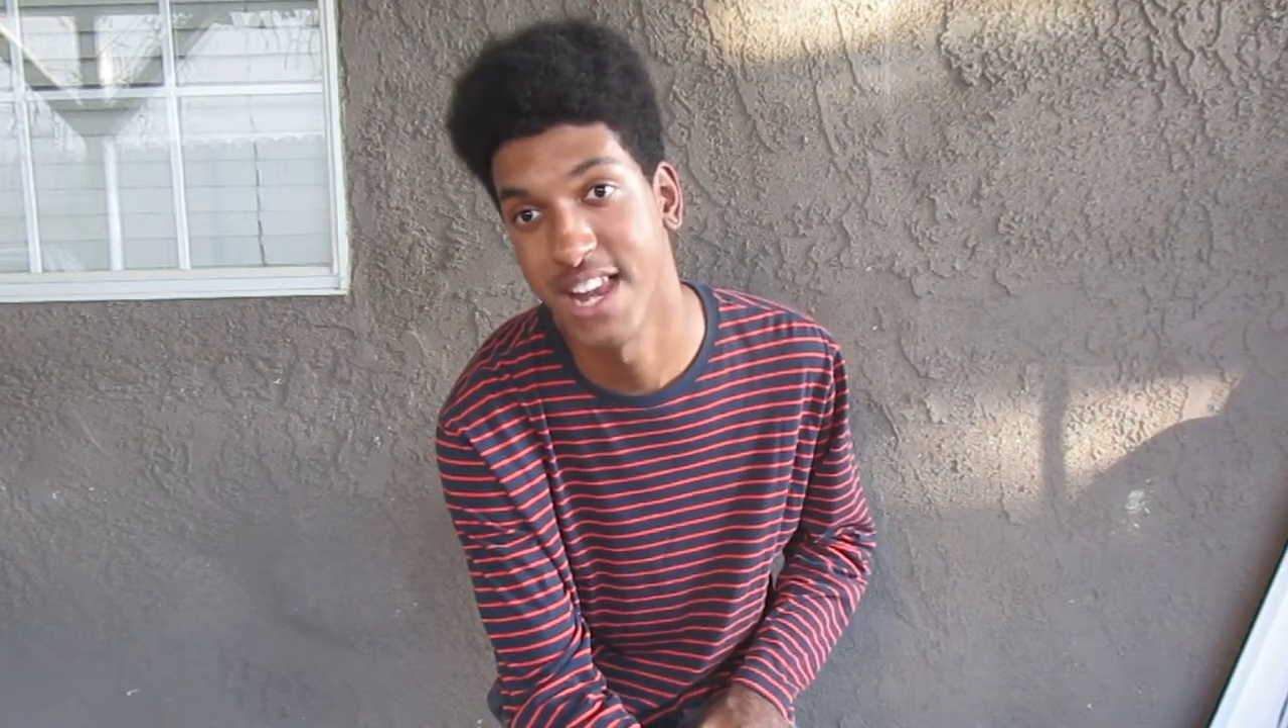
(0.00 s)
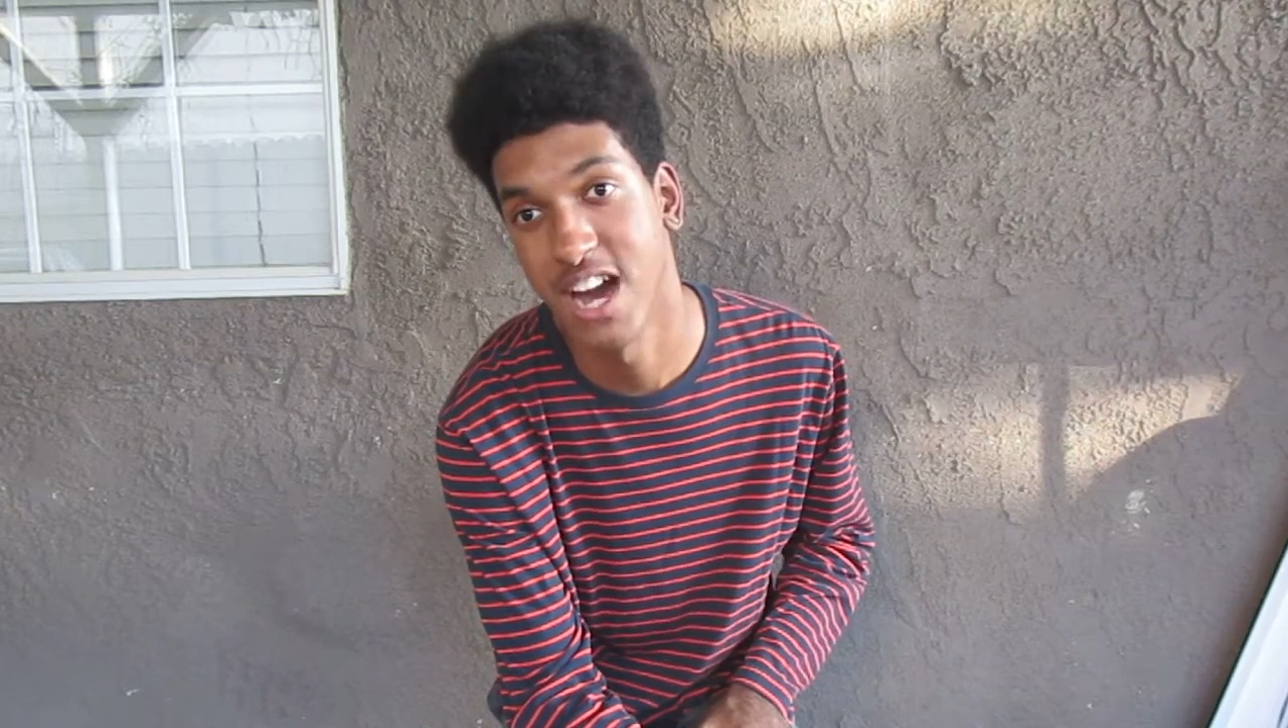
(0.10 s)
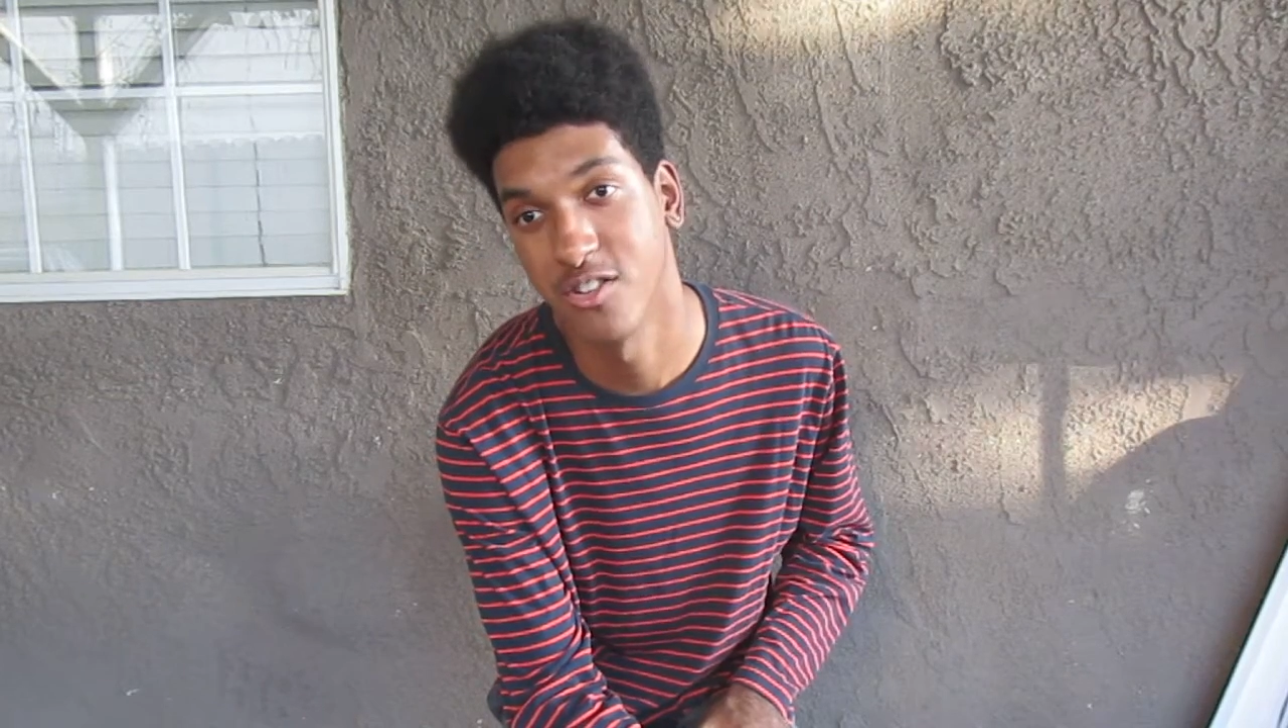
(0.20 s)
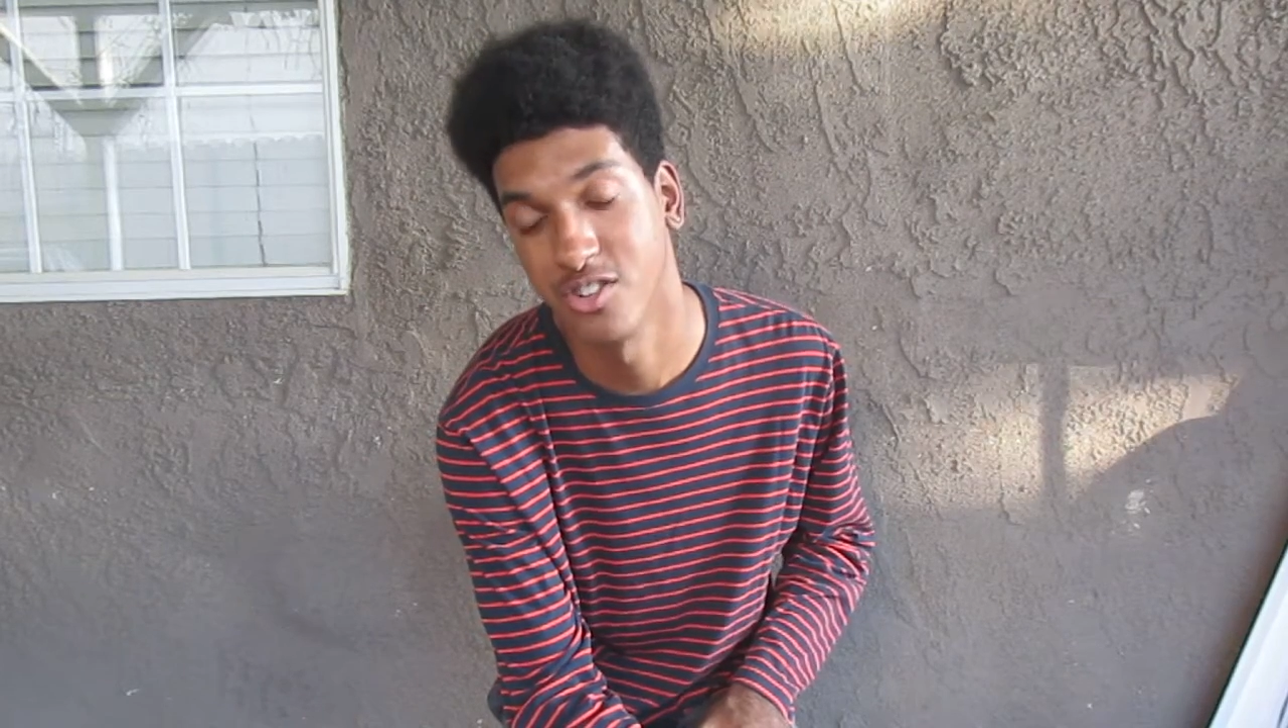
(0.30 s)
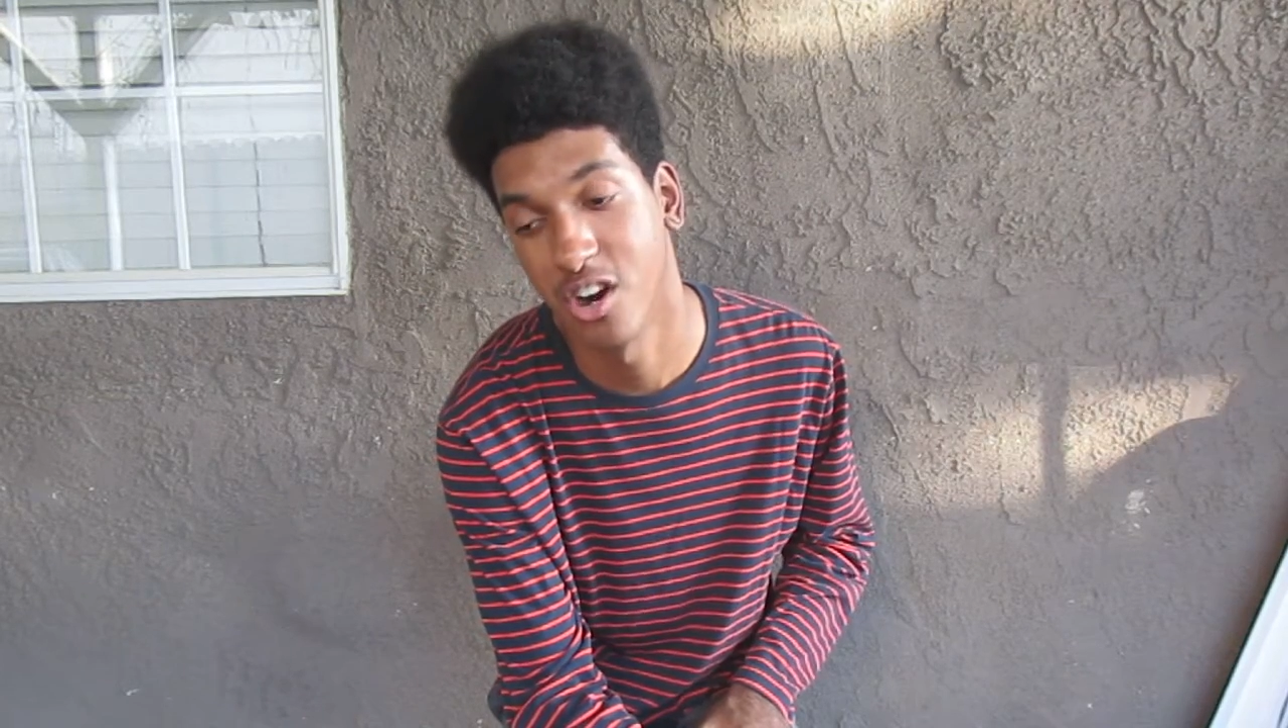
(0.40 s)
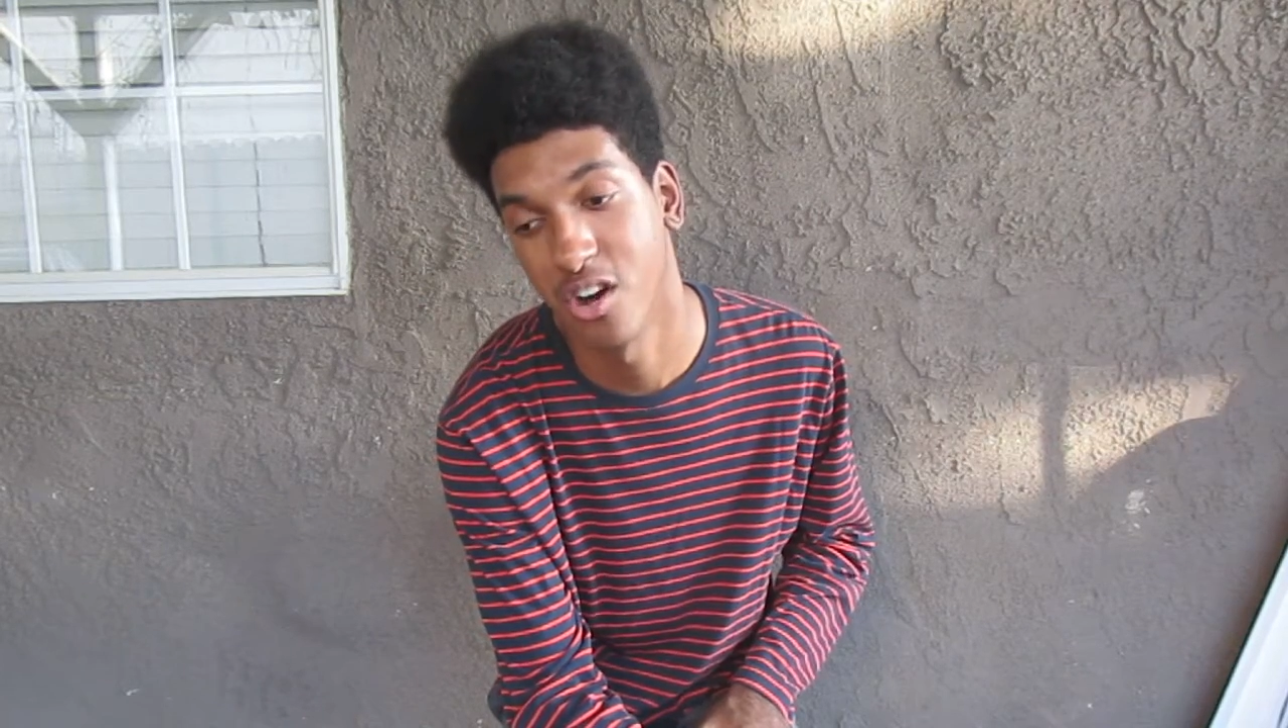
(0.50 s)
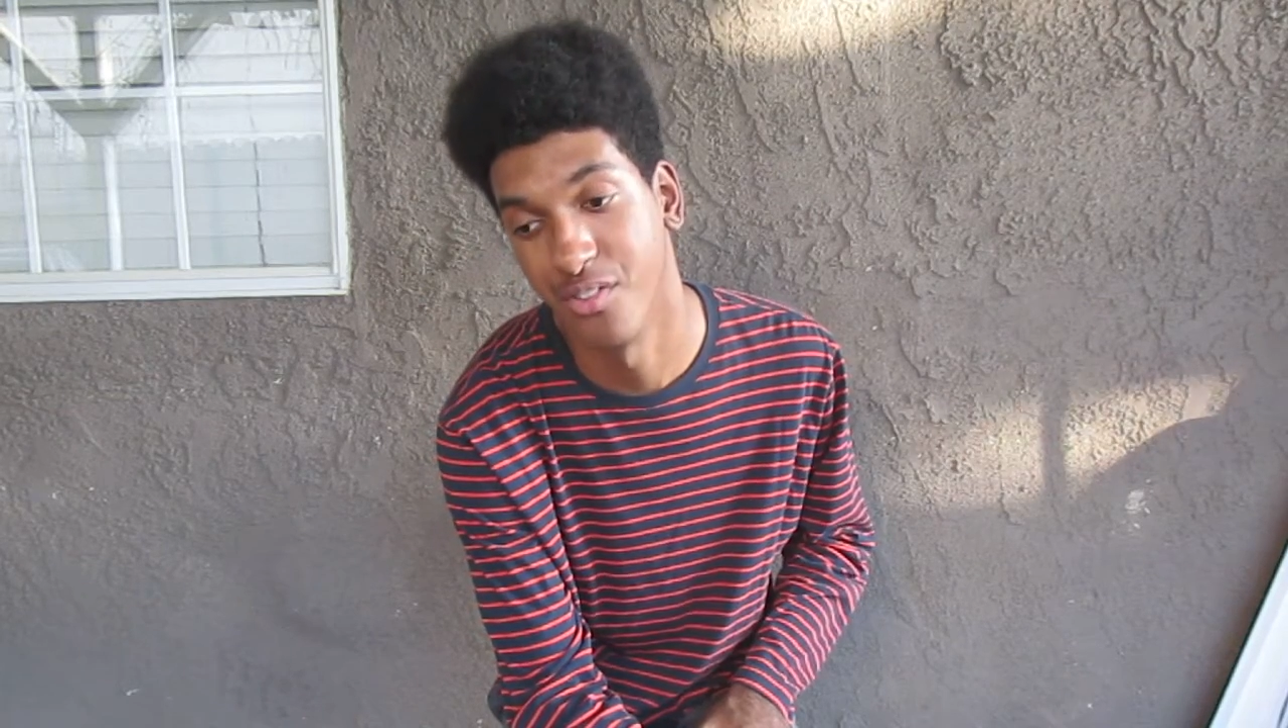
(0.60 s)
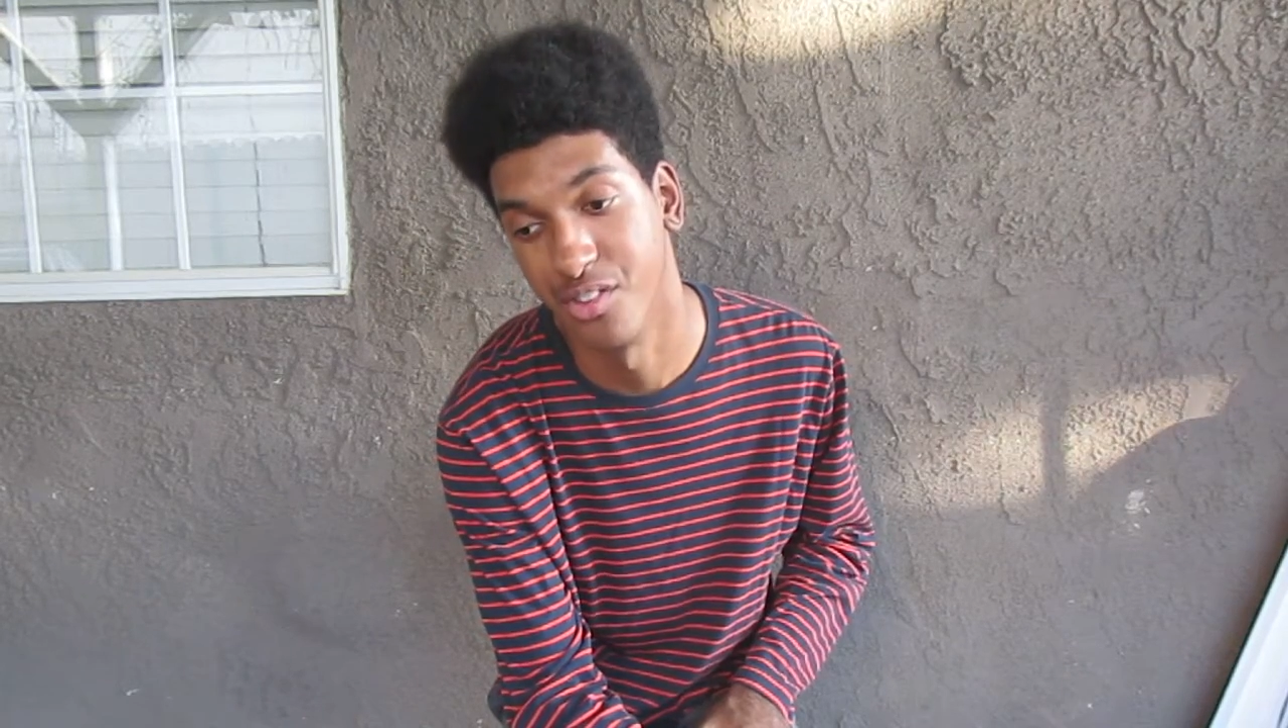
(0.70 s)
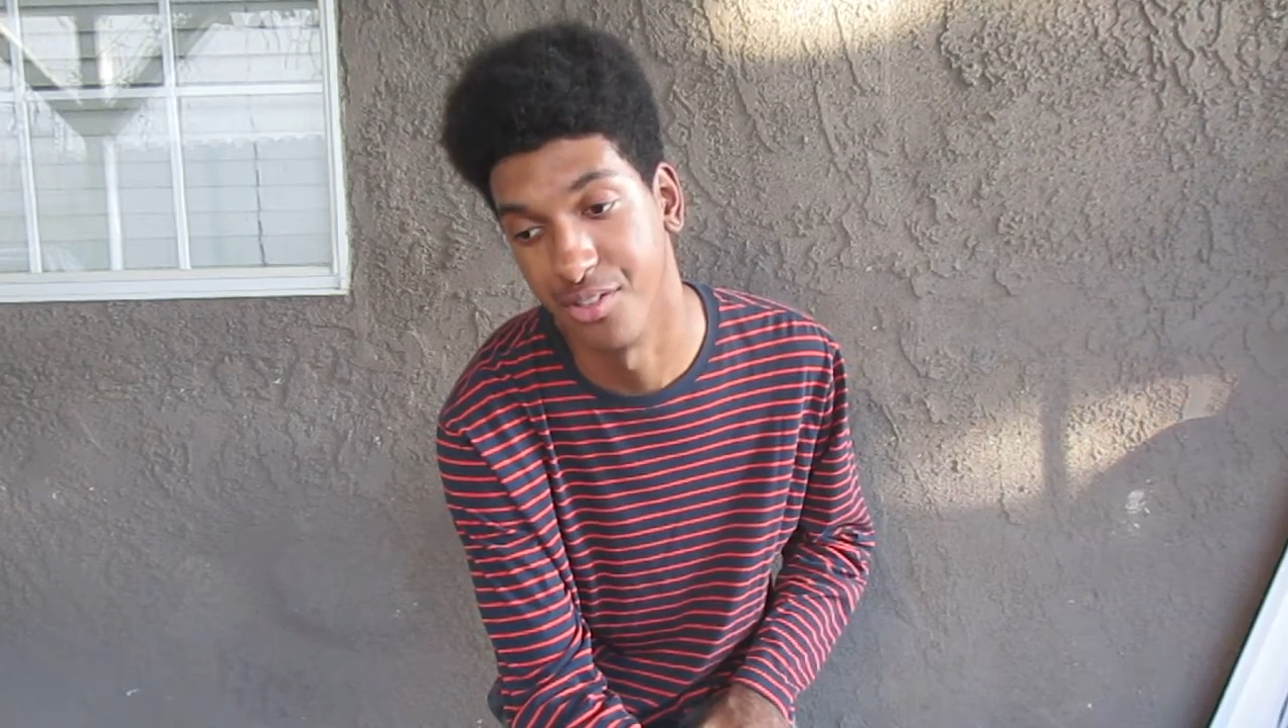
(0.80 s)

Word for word: now, y'all,